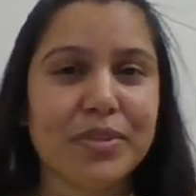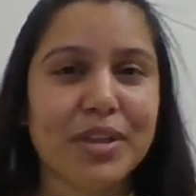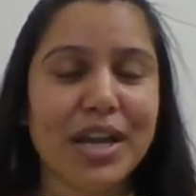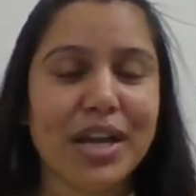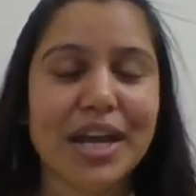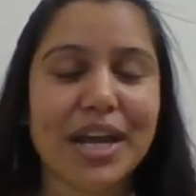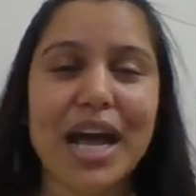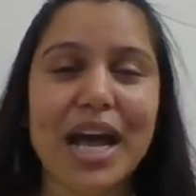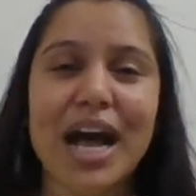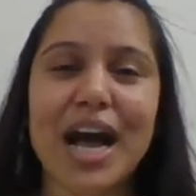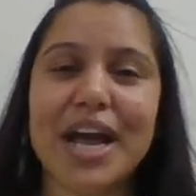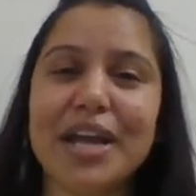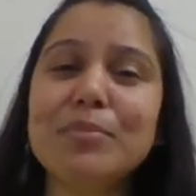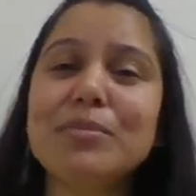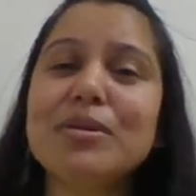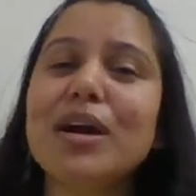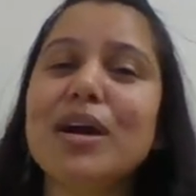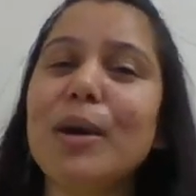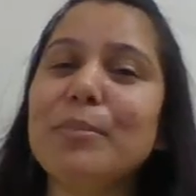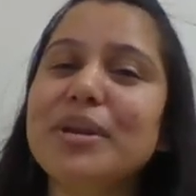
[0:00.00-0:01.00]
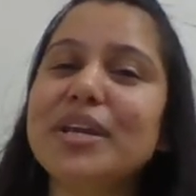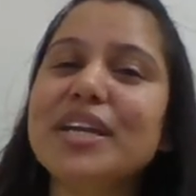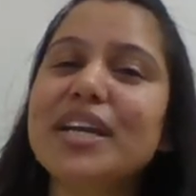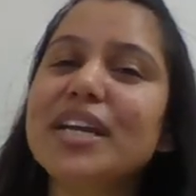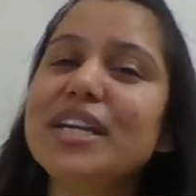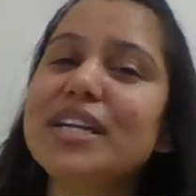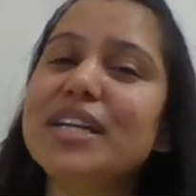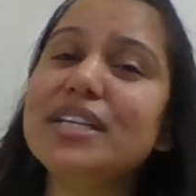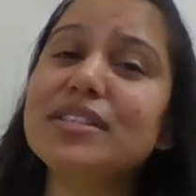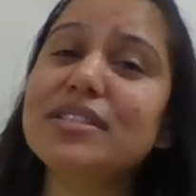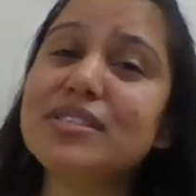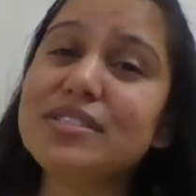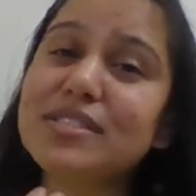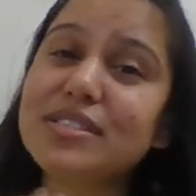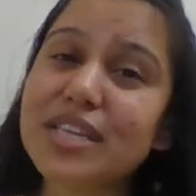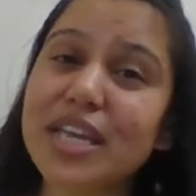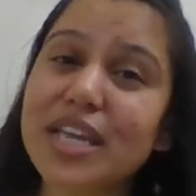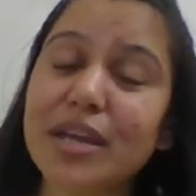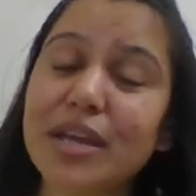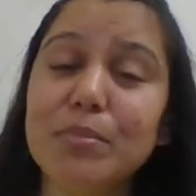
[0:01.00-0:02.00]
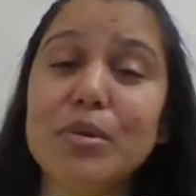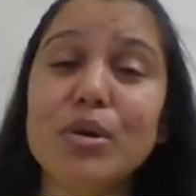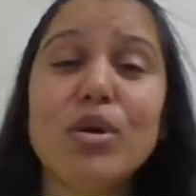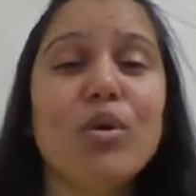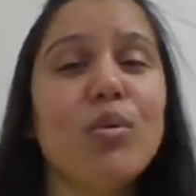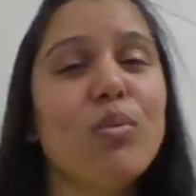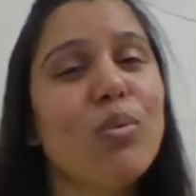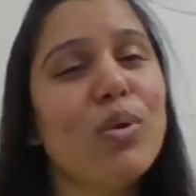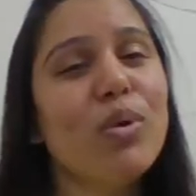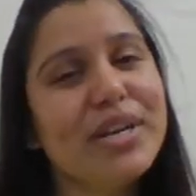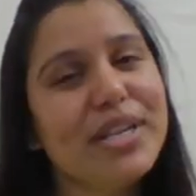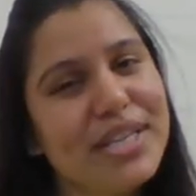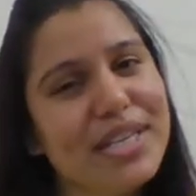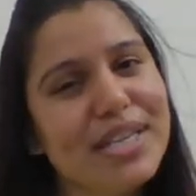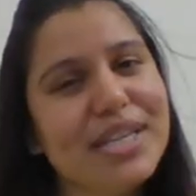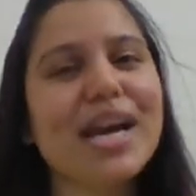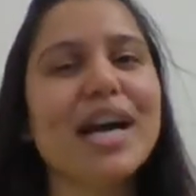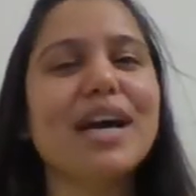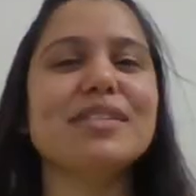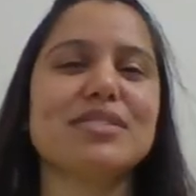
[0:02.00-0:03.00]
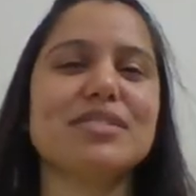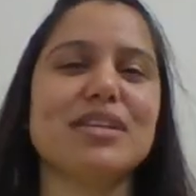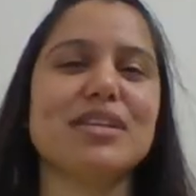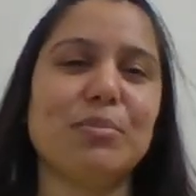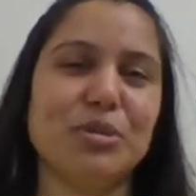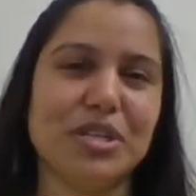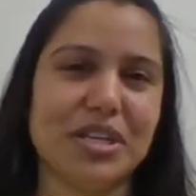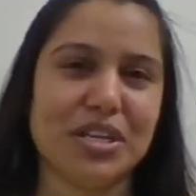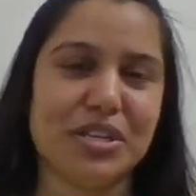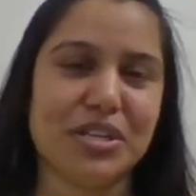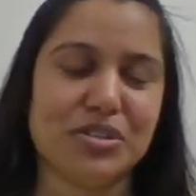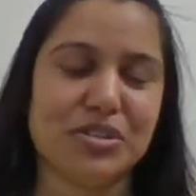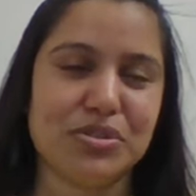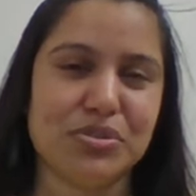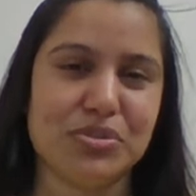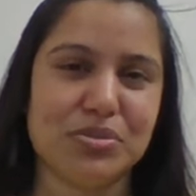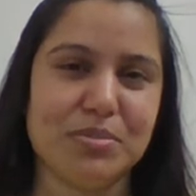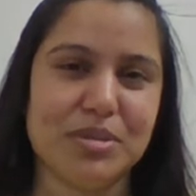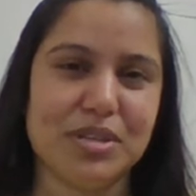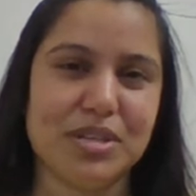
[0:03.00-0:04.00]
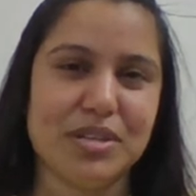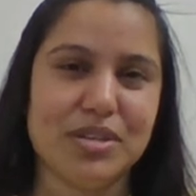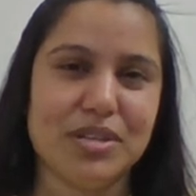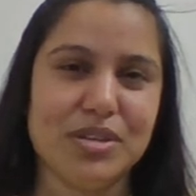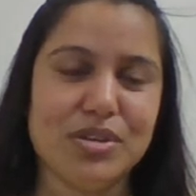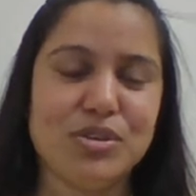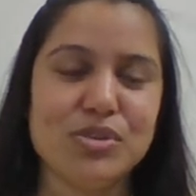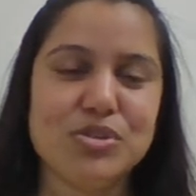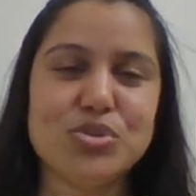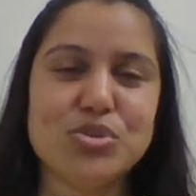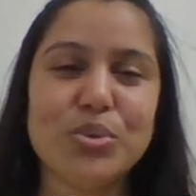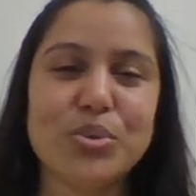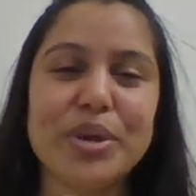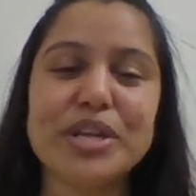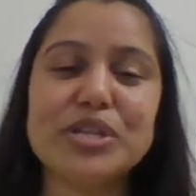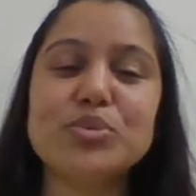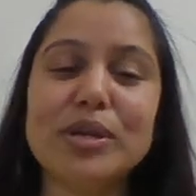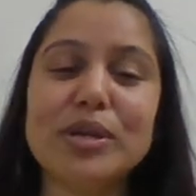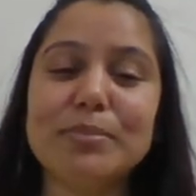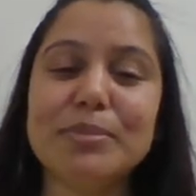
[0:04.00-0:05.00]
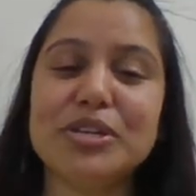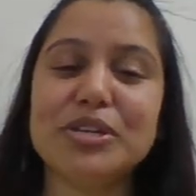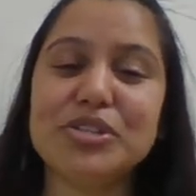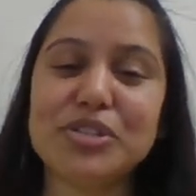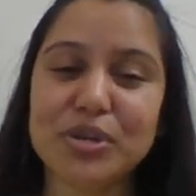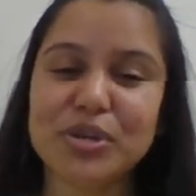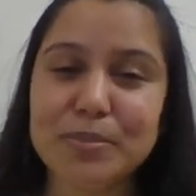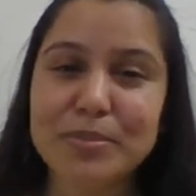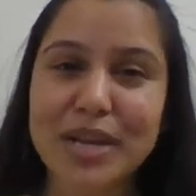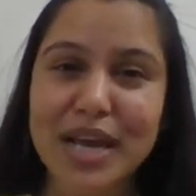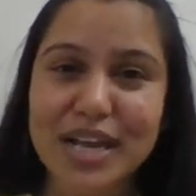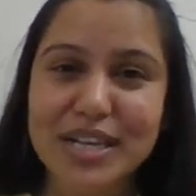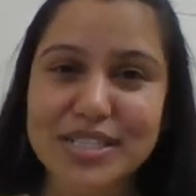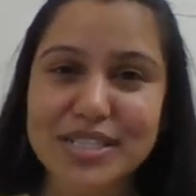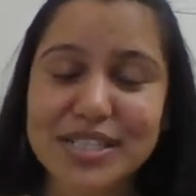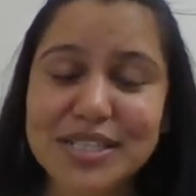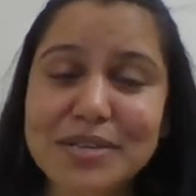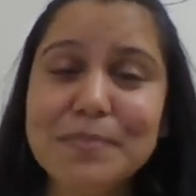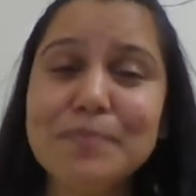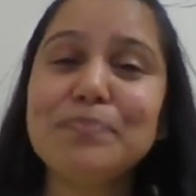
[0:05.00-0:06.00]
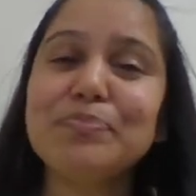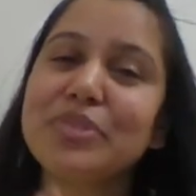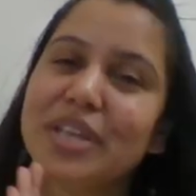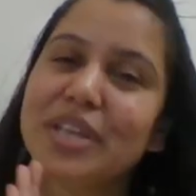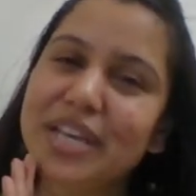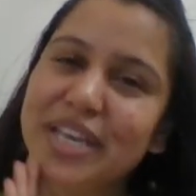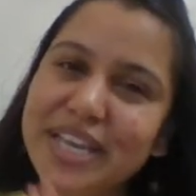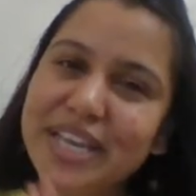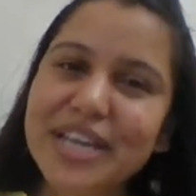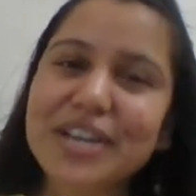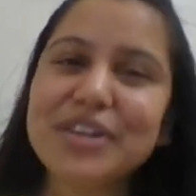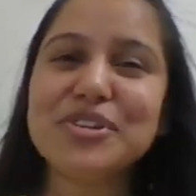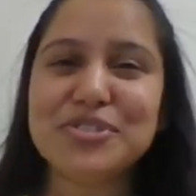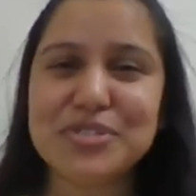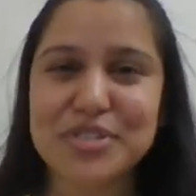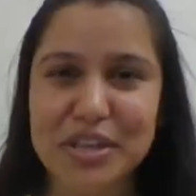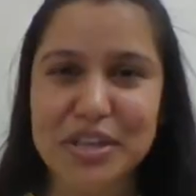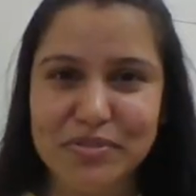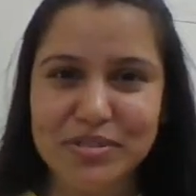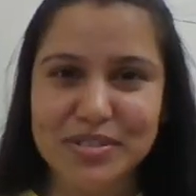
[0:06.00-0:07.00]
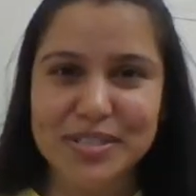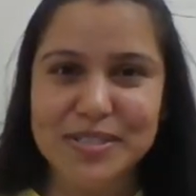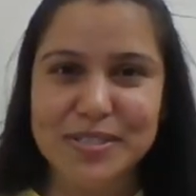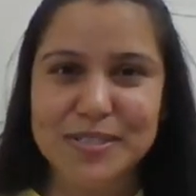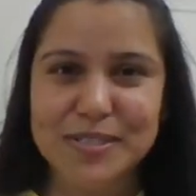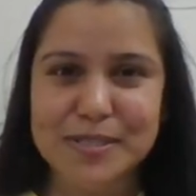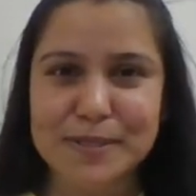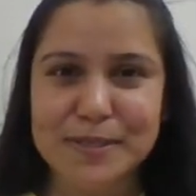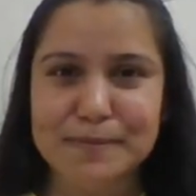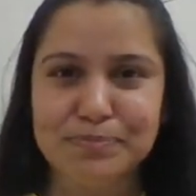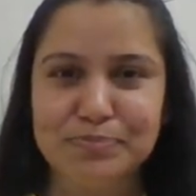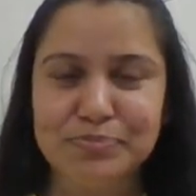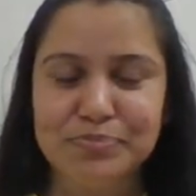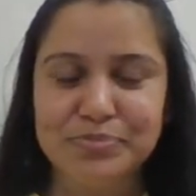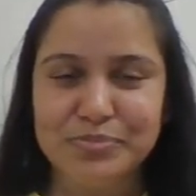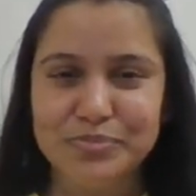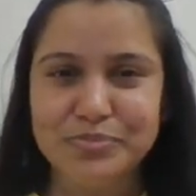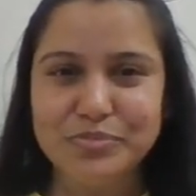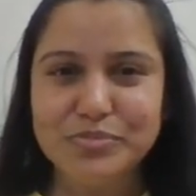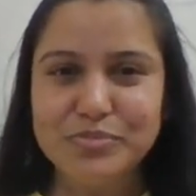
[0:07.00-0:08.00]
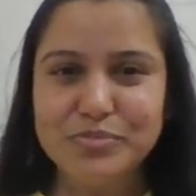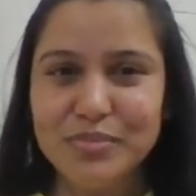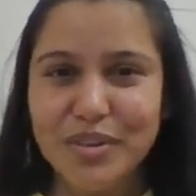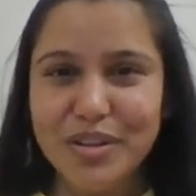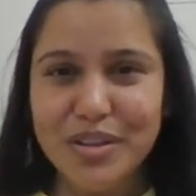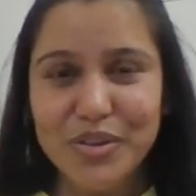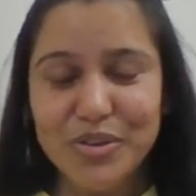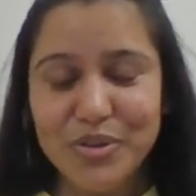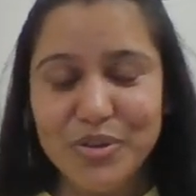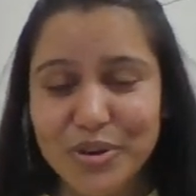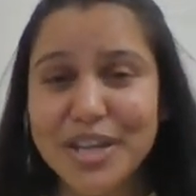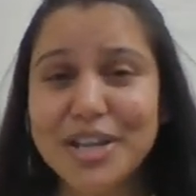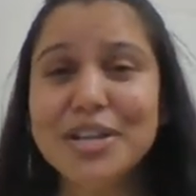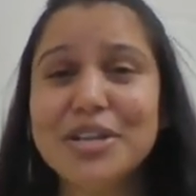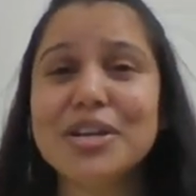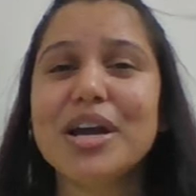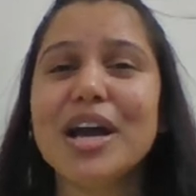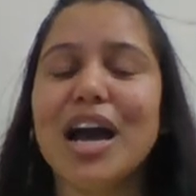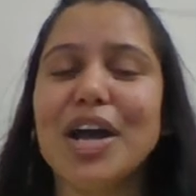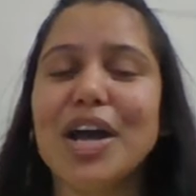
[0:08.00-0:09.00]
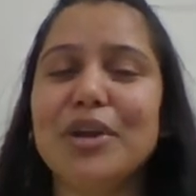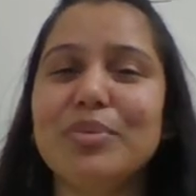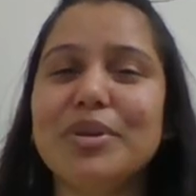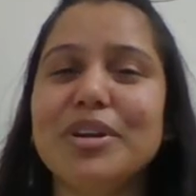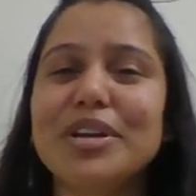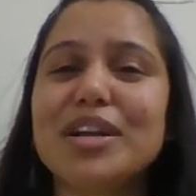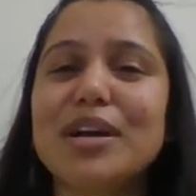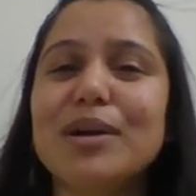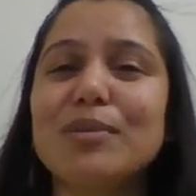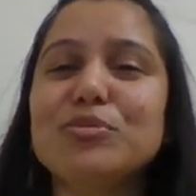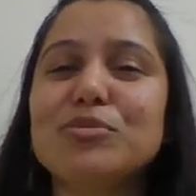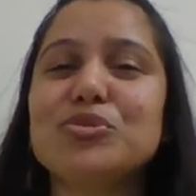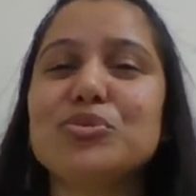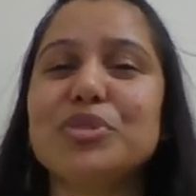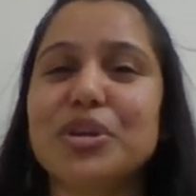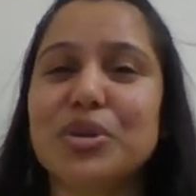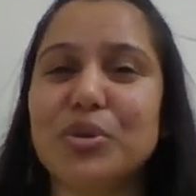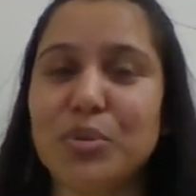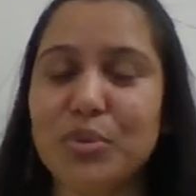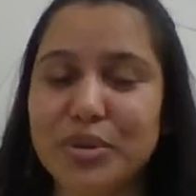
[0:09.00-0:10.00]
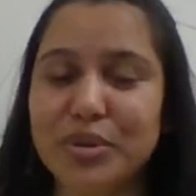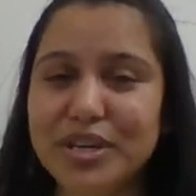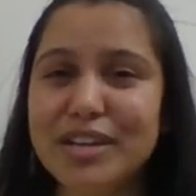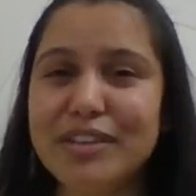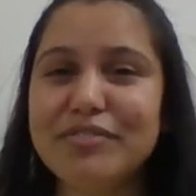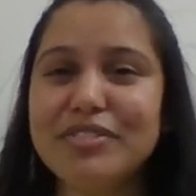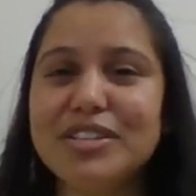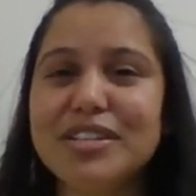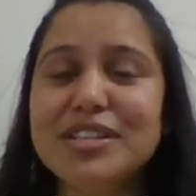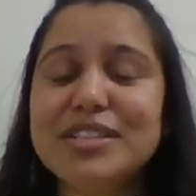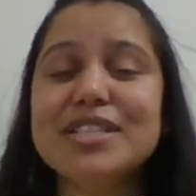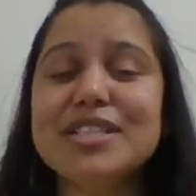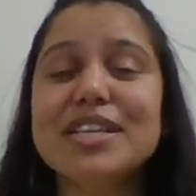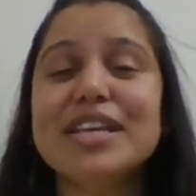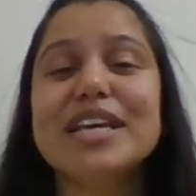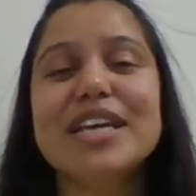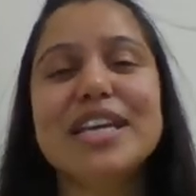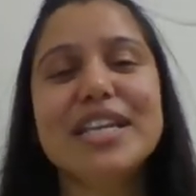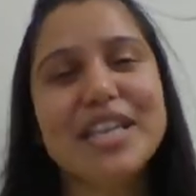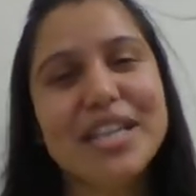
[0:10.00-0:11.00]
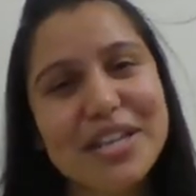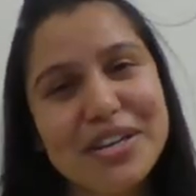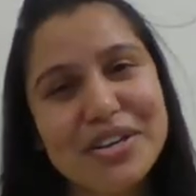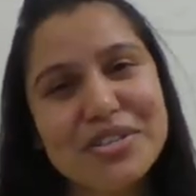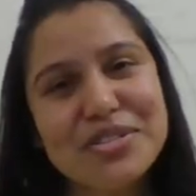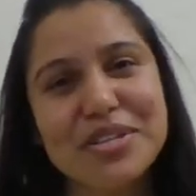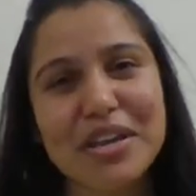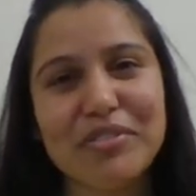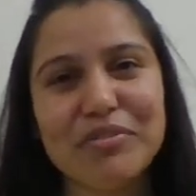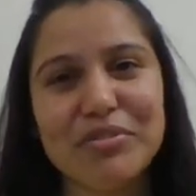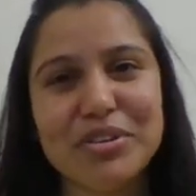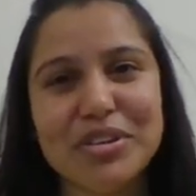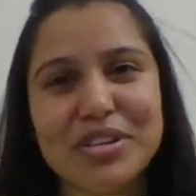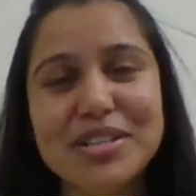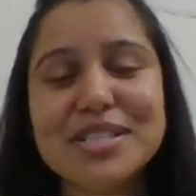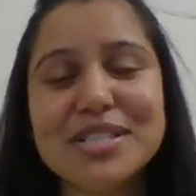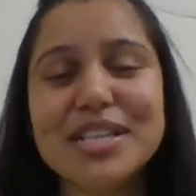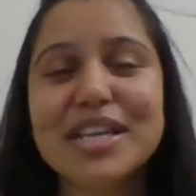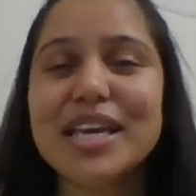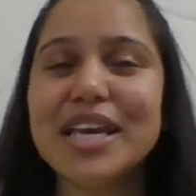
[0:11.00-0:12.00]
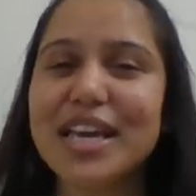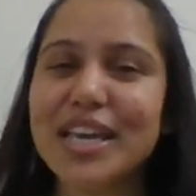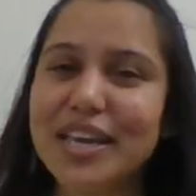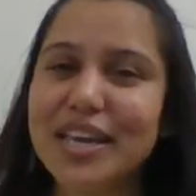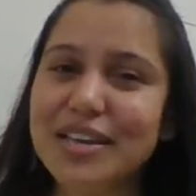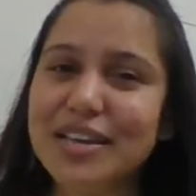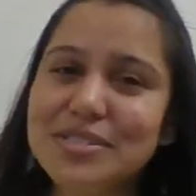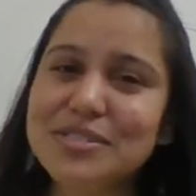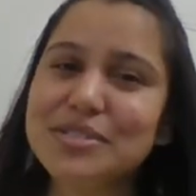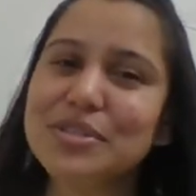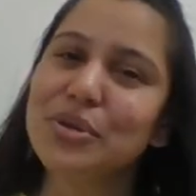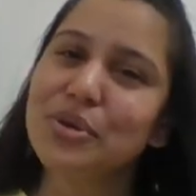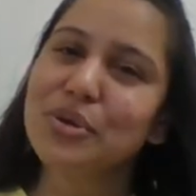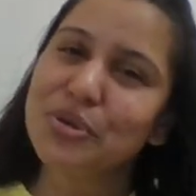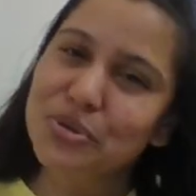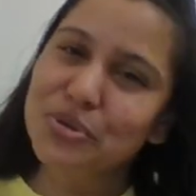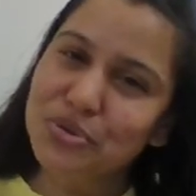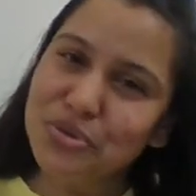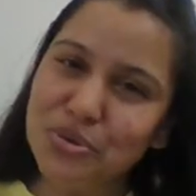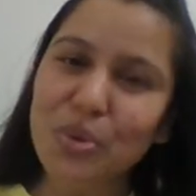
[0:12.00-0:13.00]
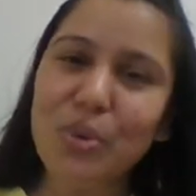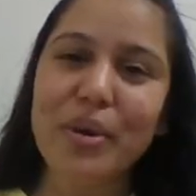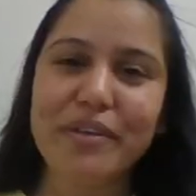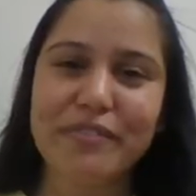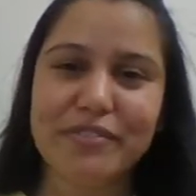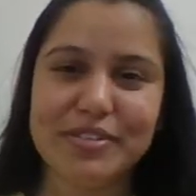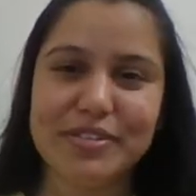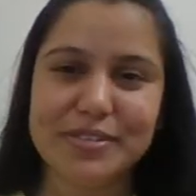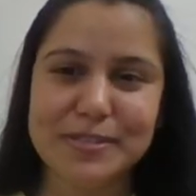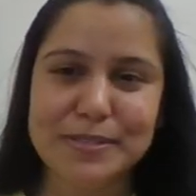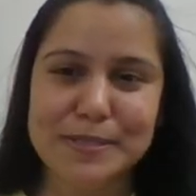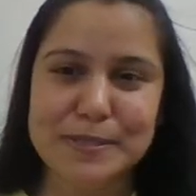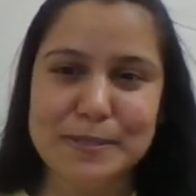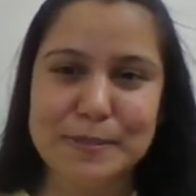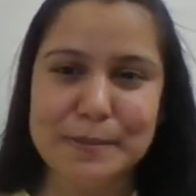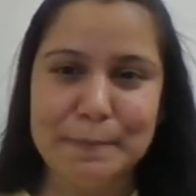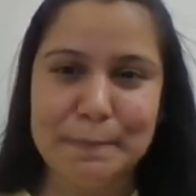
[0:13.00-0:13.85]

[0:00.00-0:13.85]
And I am communicating the same what he has communicated to me. So it will be termed as an hearsay evidence, right? And when it comes to the oral evidence, hearsay evidence is no evidence,